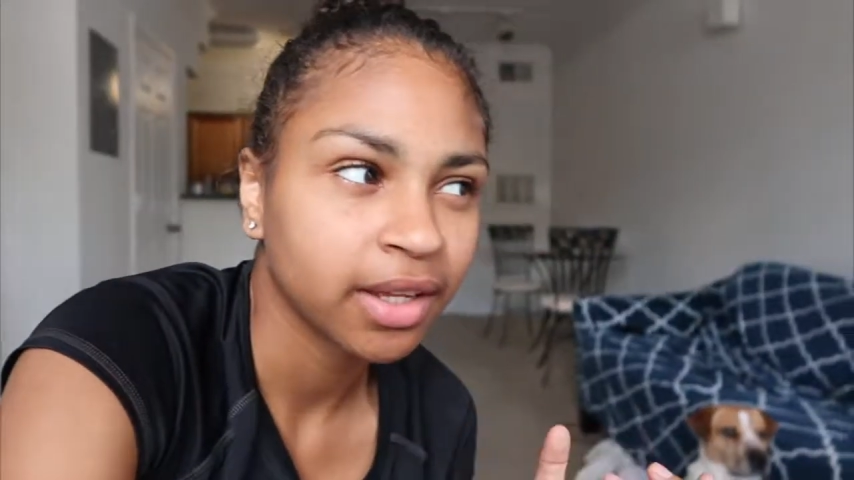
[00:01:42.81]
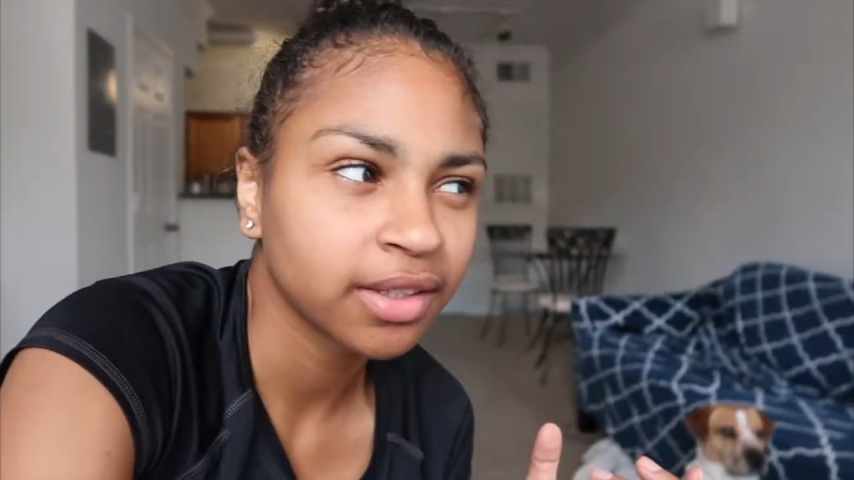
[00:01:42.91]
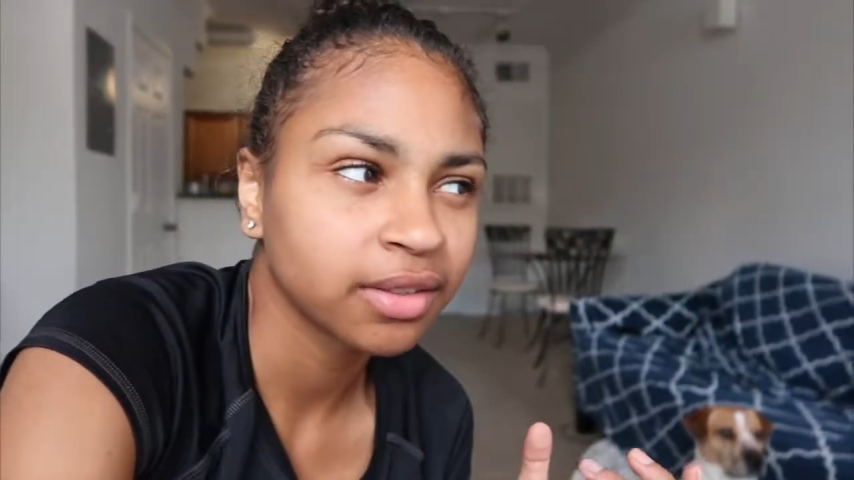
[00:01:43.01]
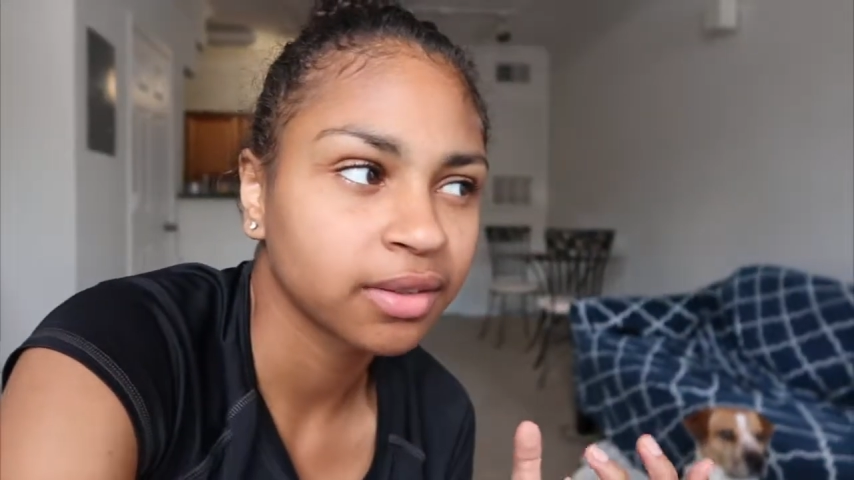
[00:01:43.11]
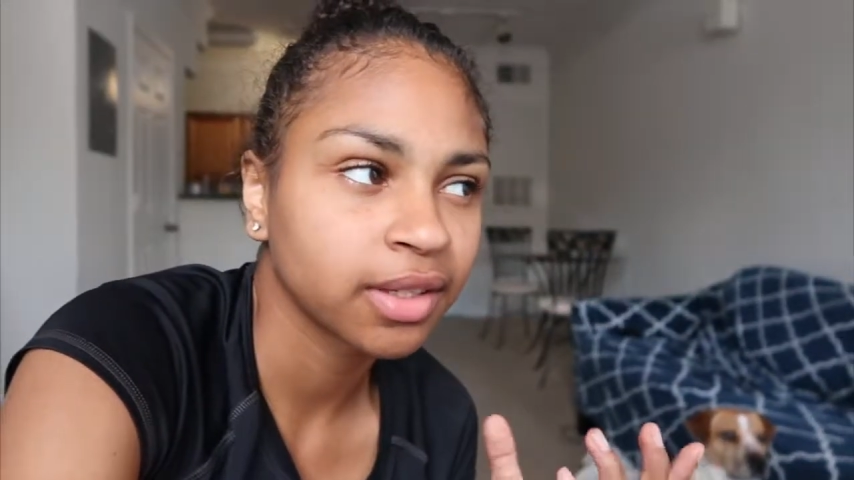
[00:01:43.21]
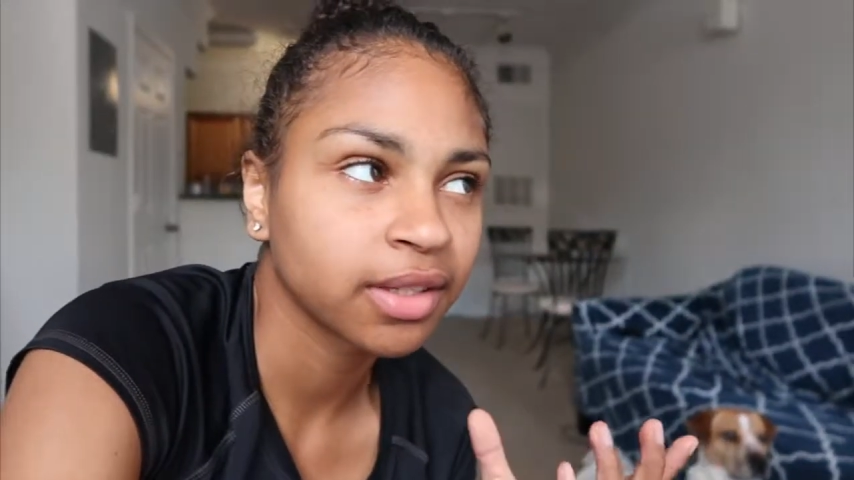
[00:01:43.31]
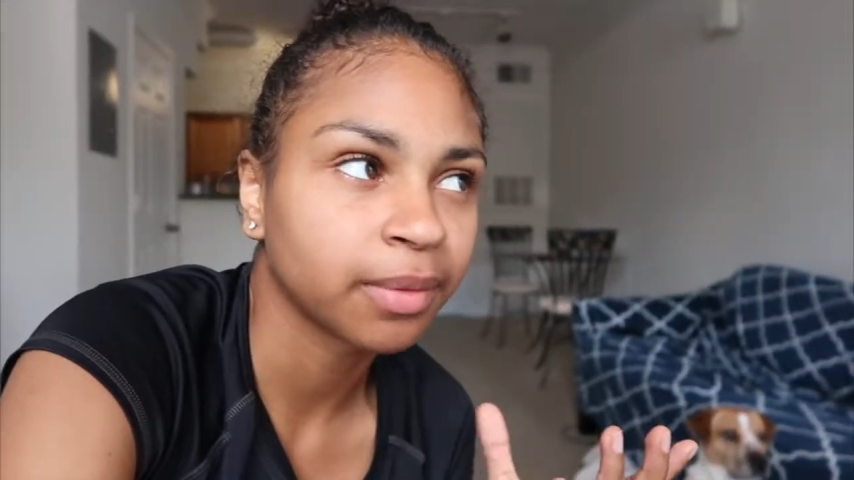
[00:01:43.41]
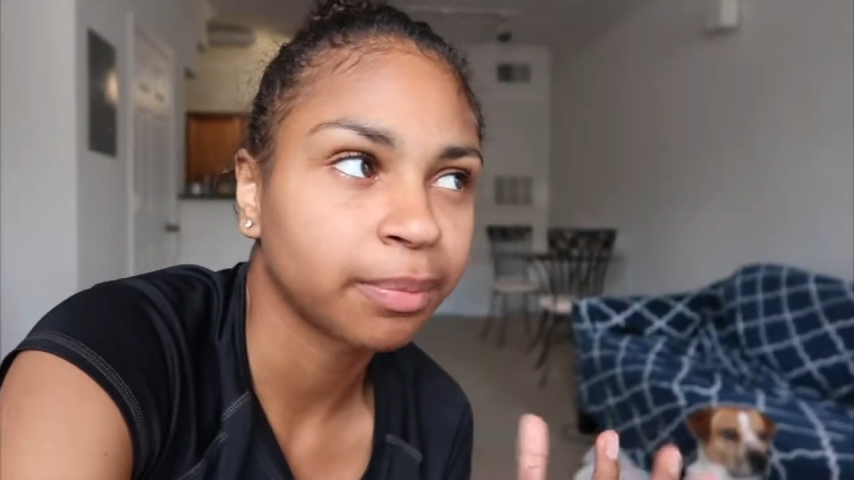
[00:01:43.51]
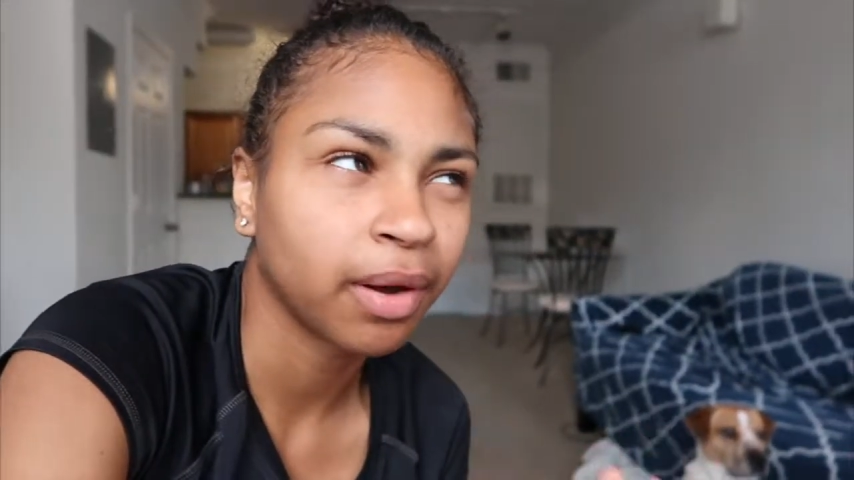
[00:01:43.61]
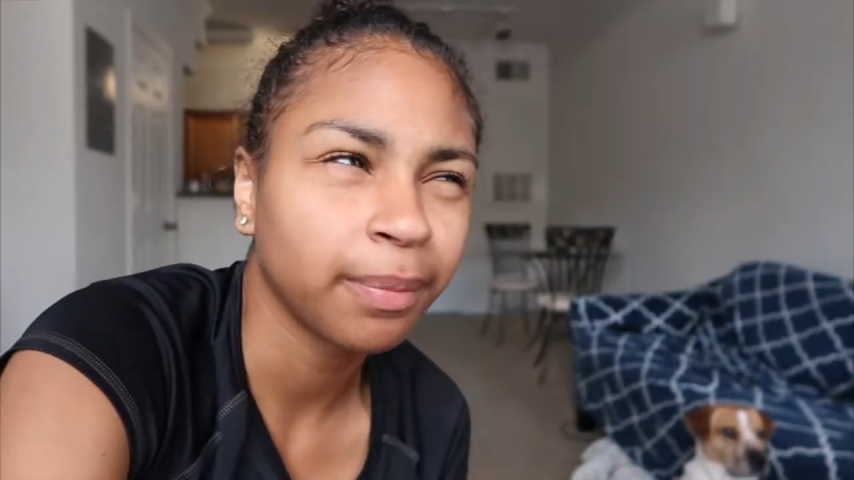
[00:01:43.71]
it's it's
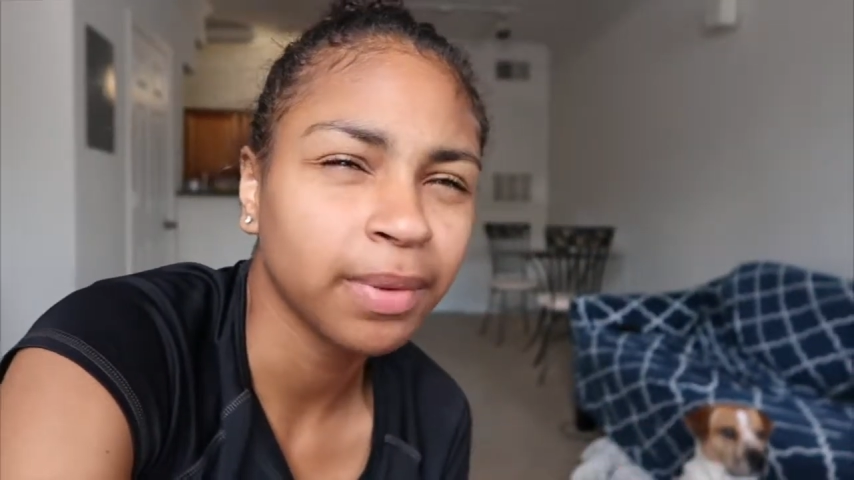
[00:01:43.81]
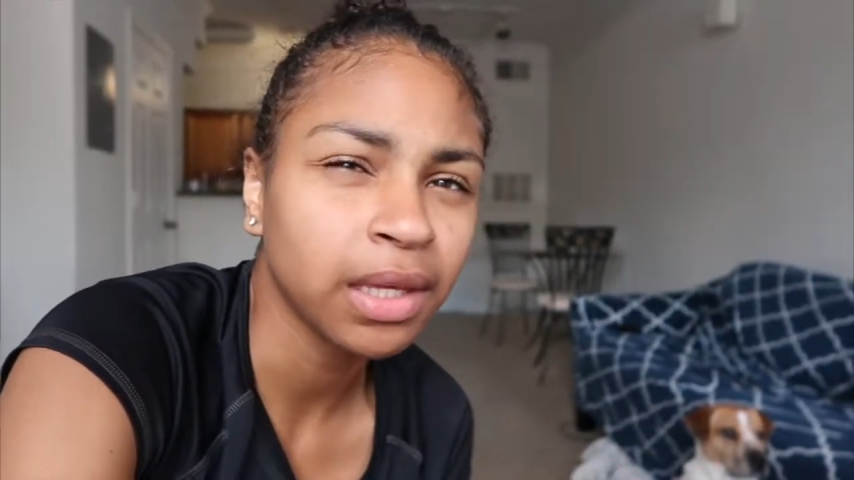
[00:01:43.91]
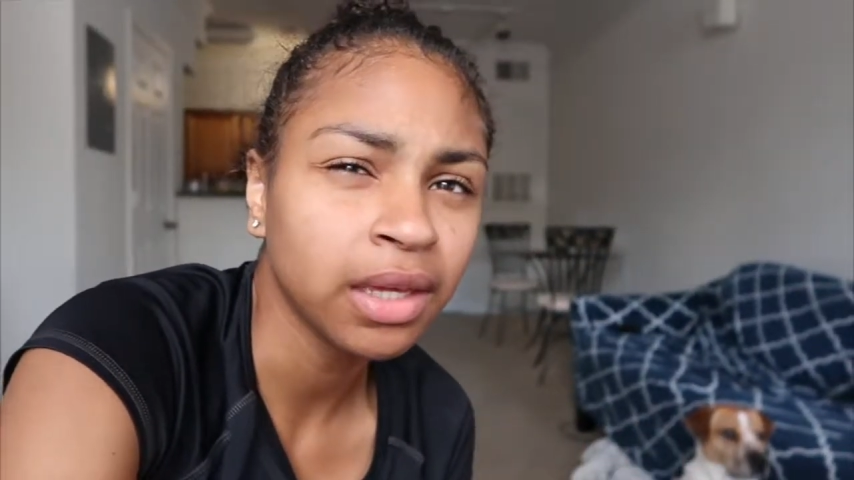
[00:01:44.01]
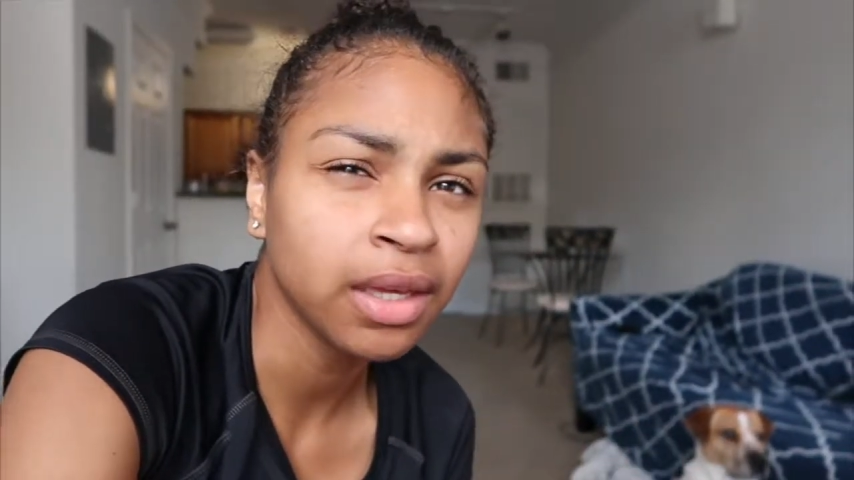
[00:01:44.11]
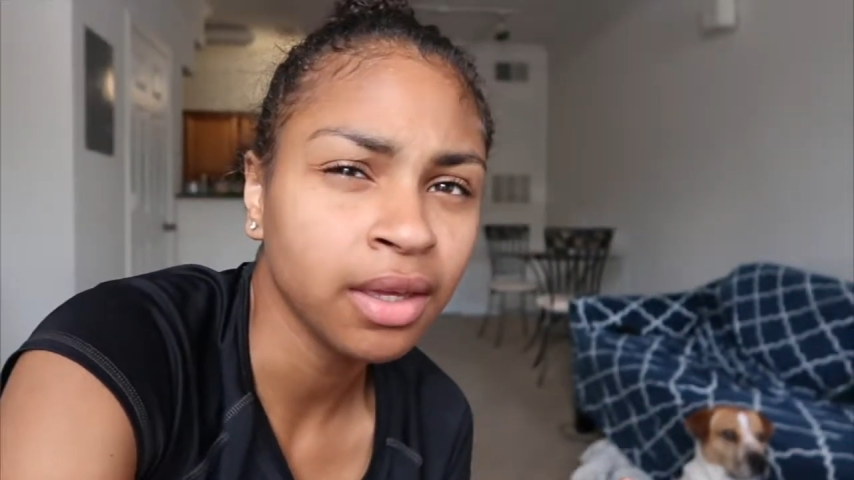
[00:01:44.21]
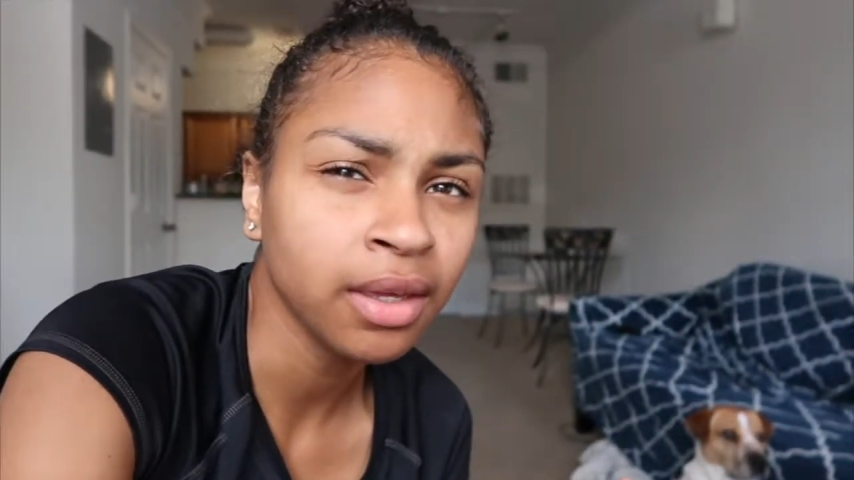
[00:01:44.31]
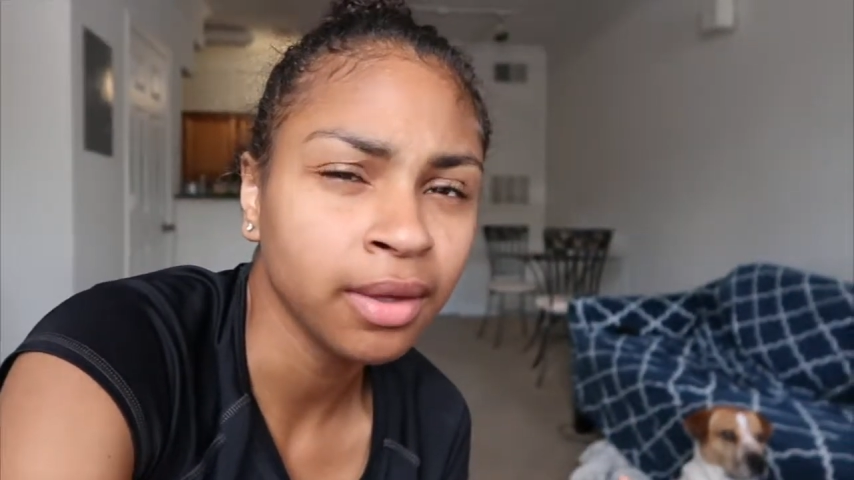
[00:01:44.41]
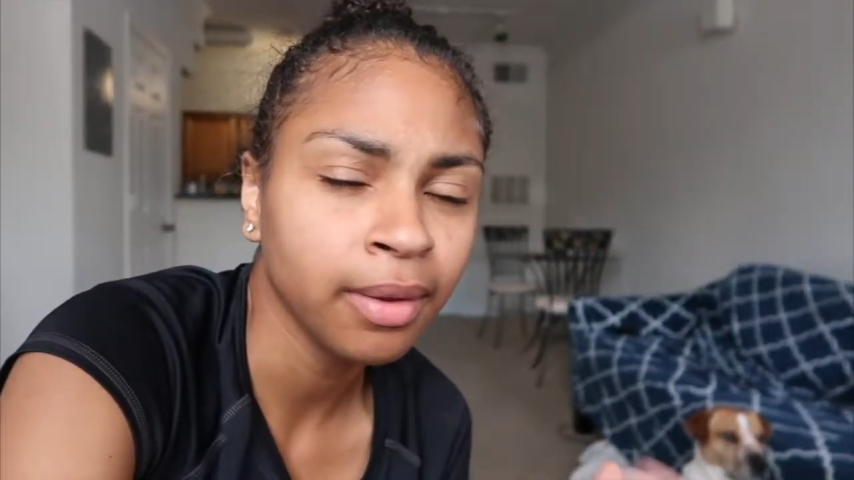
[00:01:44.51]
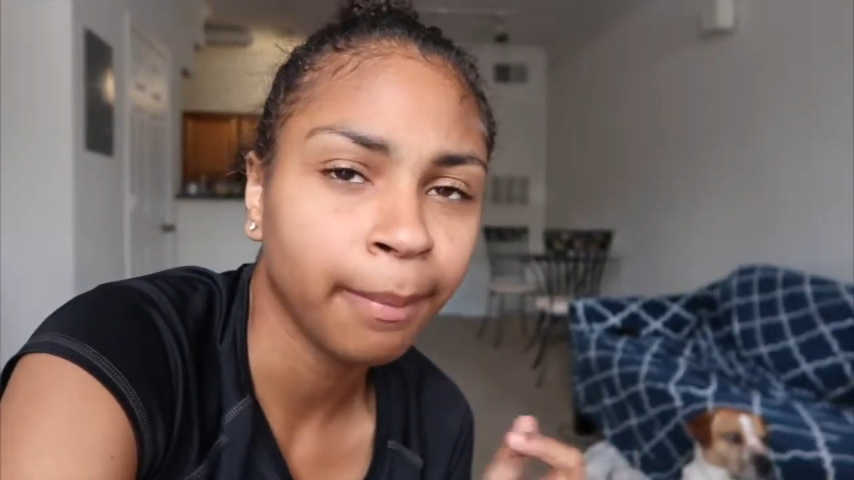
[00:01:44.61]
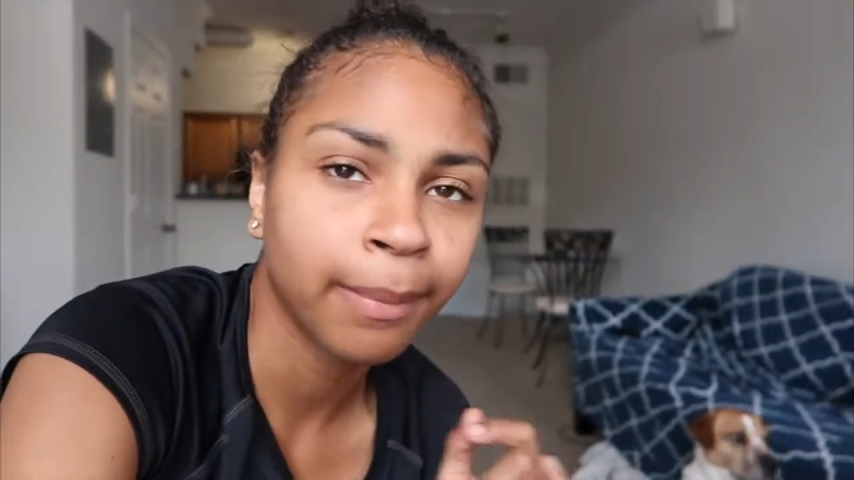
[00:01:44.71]
a puppy,